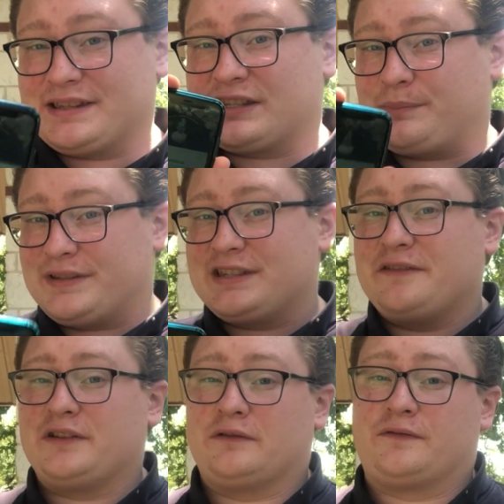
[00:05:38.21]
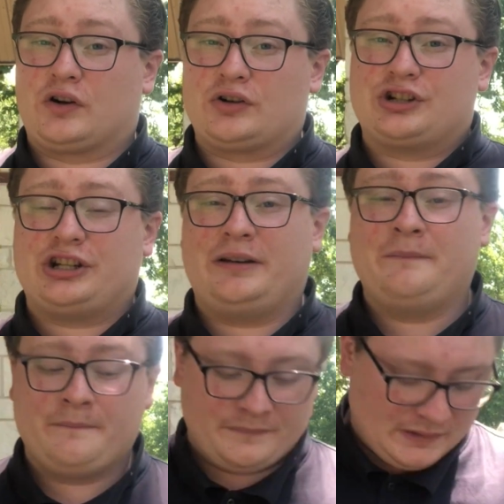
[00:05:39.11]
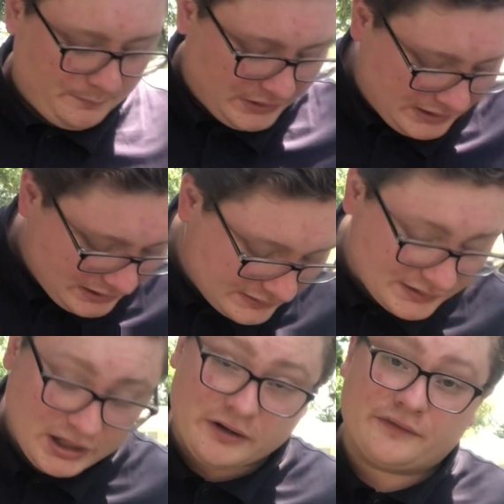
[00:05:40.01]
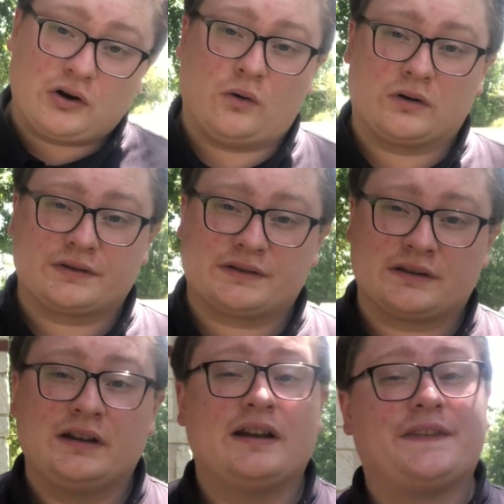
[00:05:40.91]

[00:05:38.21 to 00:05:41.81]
specific version because, of course,